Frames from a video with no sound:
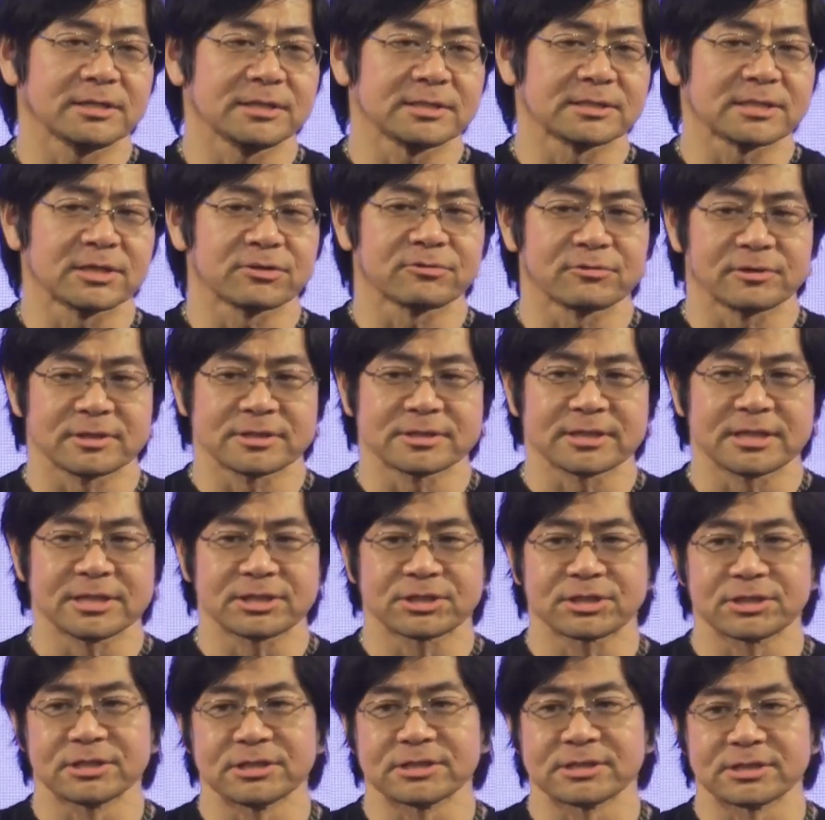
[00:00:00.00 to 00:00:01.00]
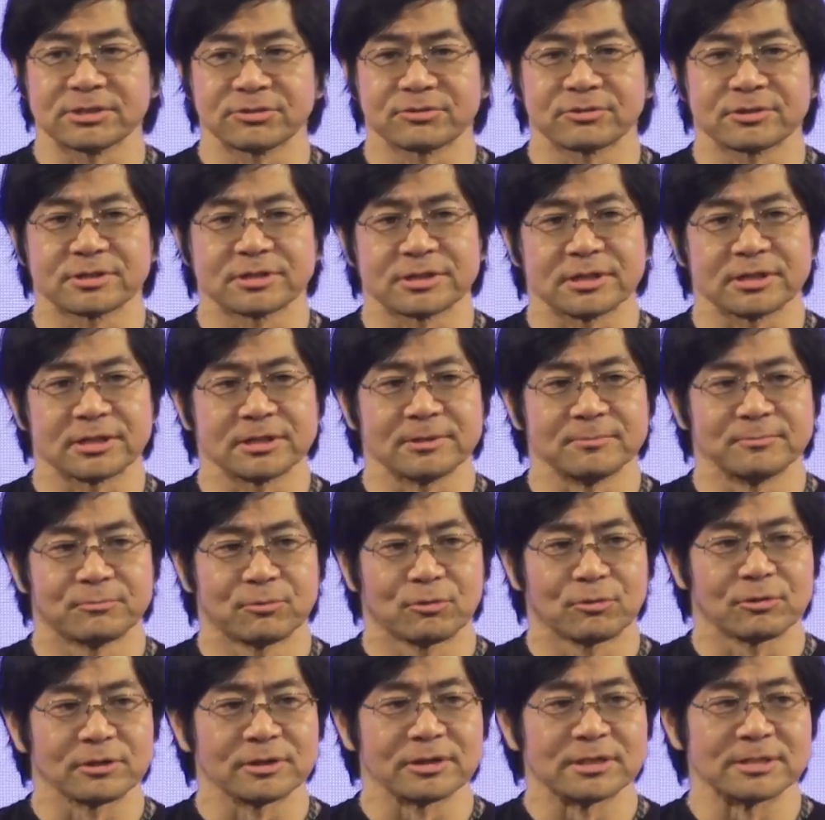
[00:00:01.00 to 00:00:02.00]
decentralization is interesting and
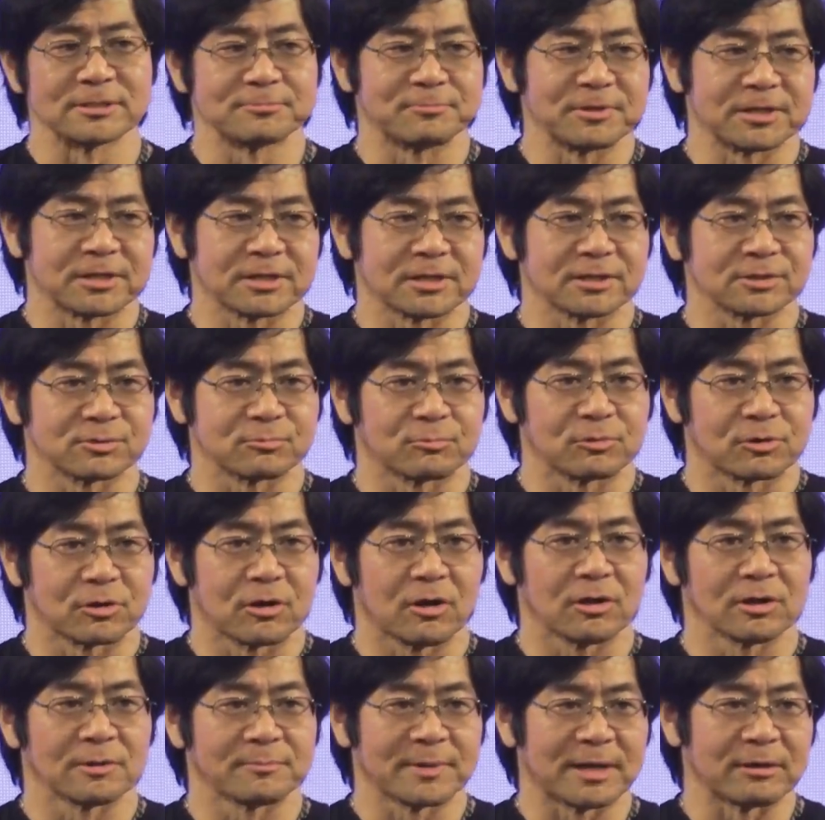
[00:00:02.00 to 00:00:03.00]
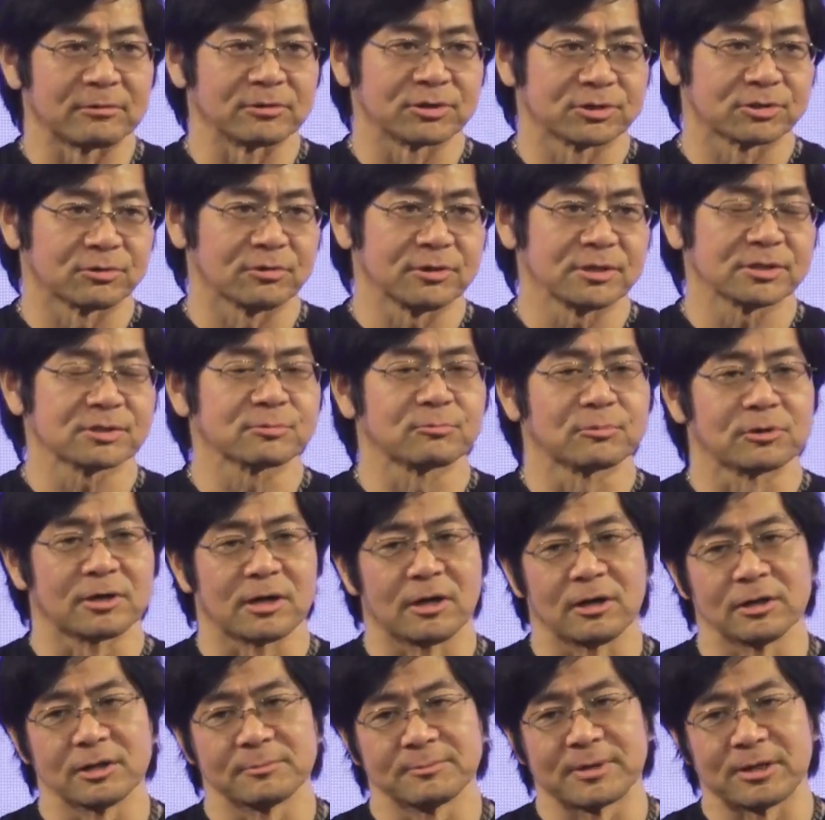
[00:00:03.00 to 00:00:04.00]
important is because we're all about choice. We're
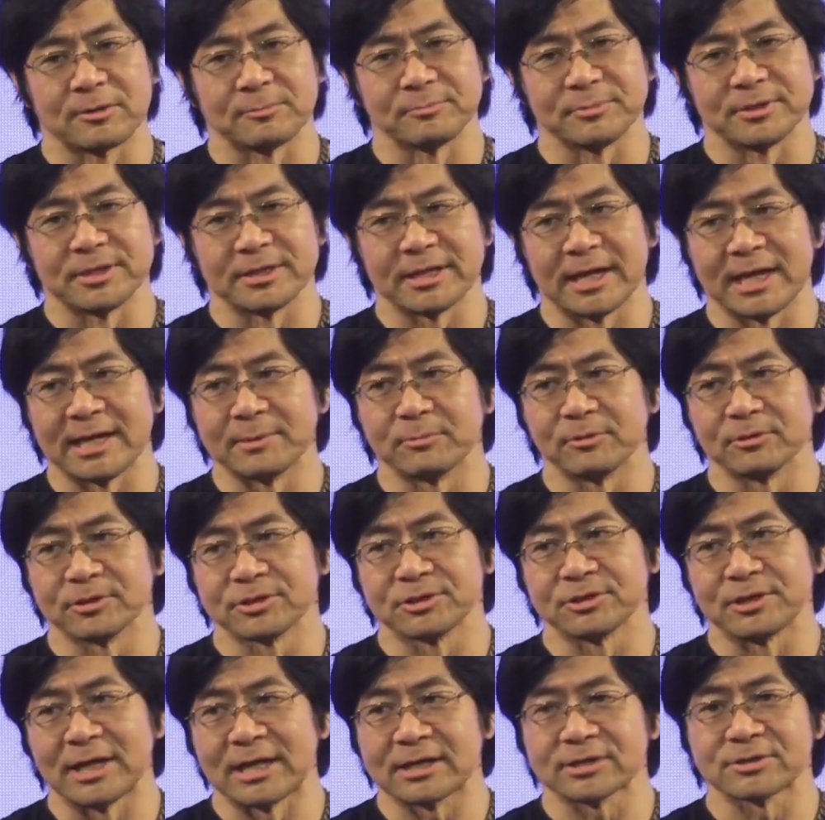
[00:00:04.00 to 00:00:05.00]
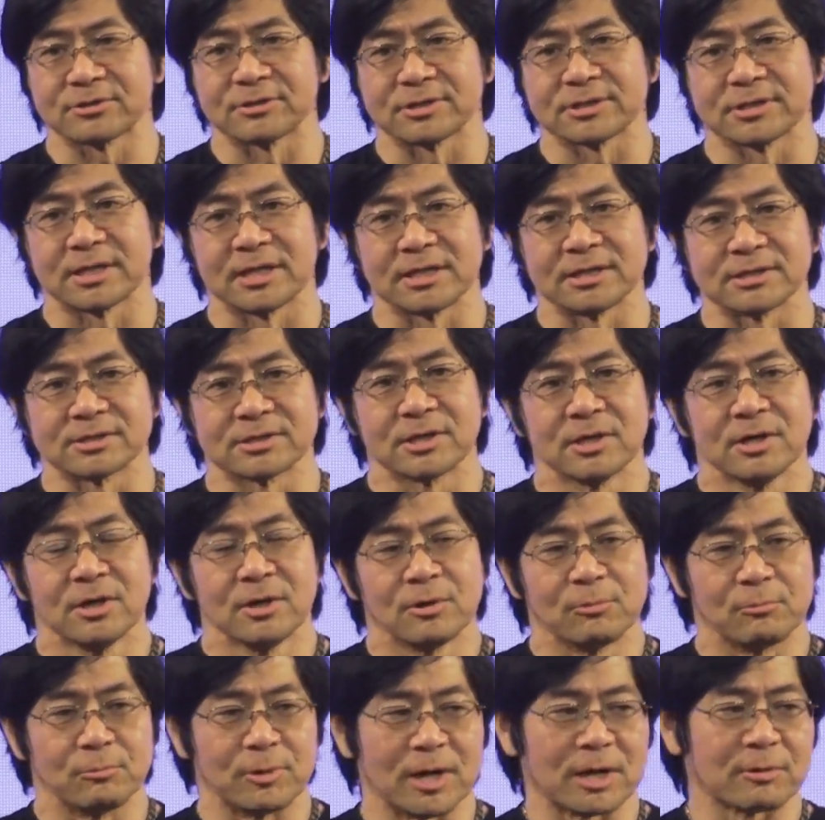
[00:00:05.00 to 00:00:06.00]
all about being able to exercise
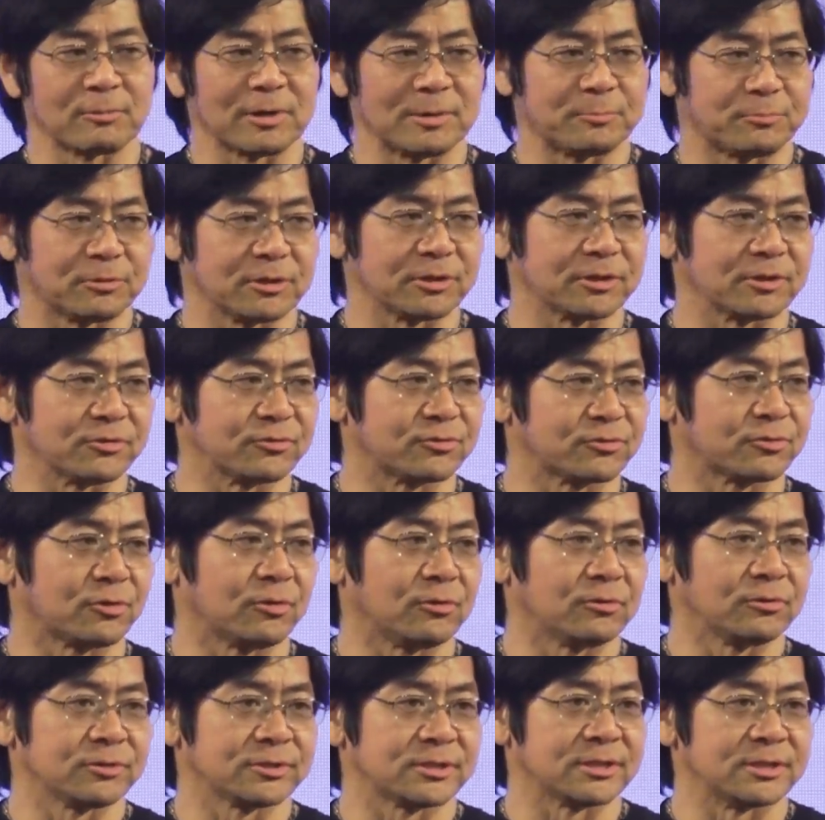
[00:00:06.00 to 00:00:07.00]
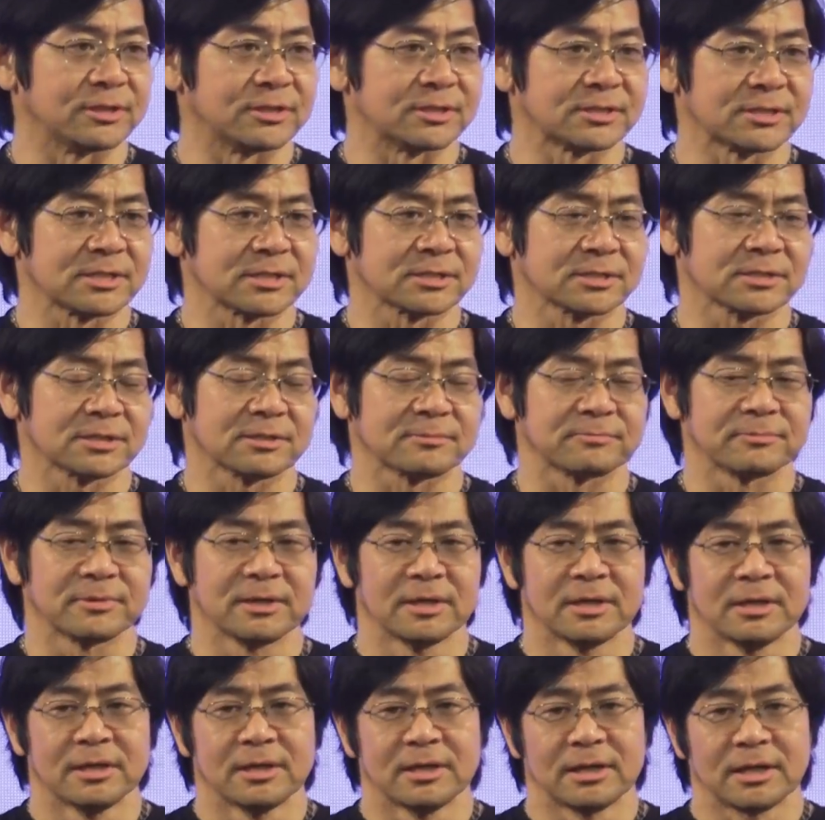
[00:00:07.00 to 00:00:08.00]
where we put controls in the system,
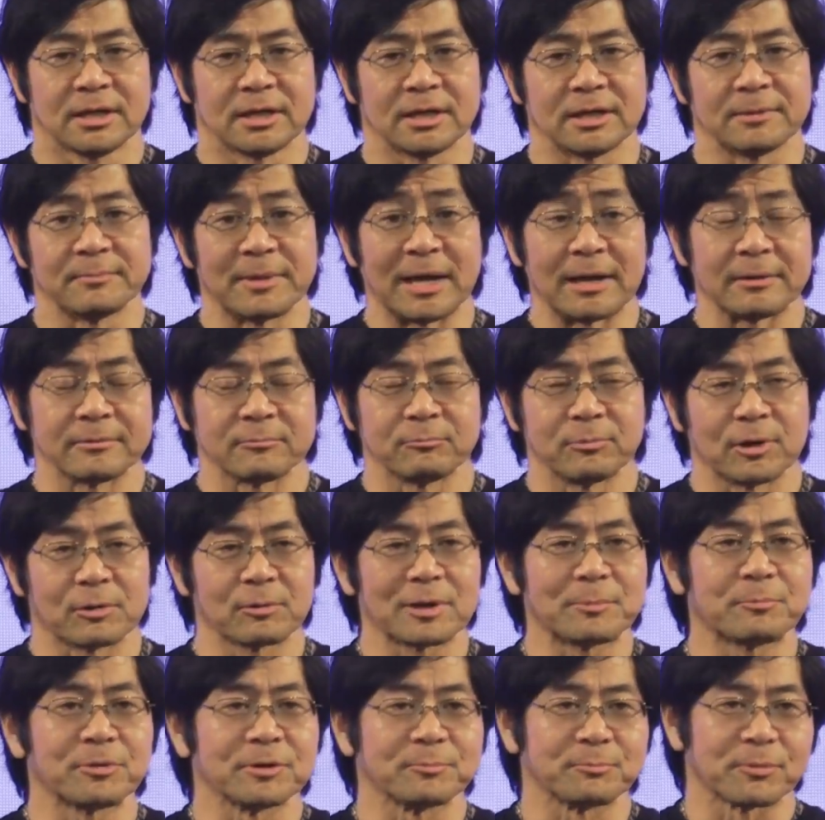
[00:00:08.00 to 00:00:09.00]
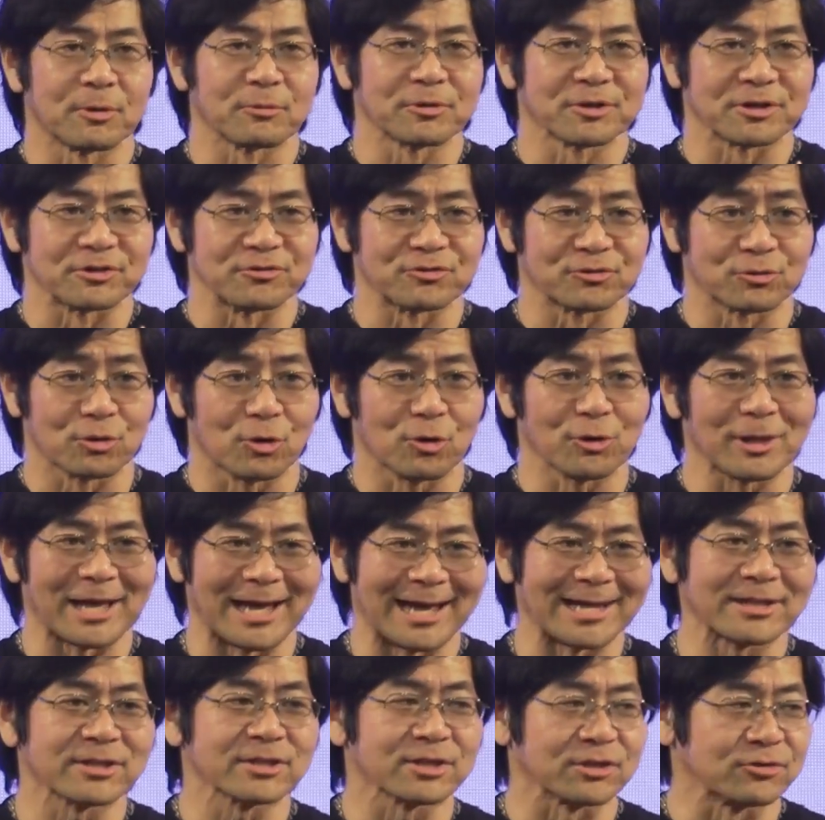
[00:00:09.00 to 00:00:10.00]
where we put both control
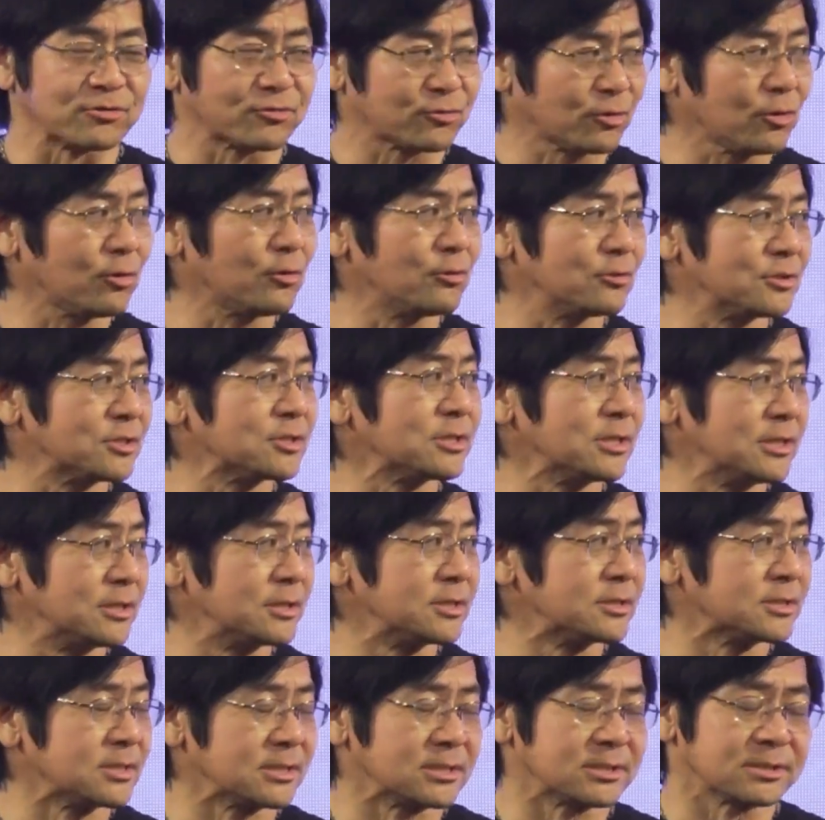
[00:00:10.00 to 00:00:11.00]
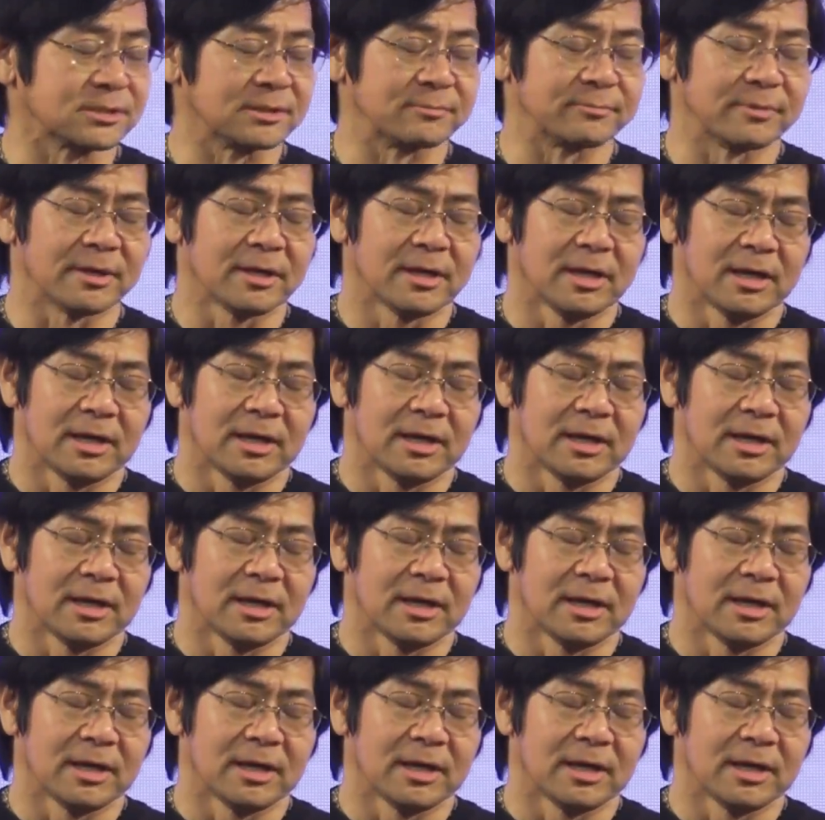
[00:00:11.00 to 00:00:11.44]
and controls in the system.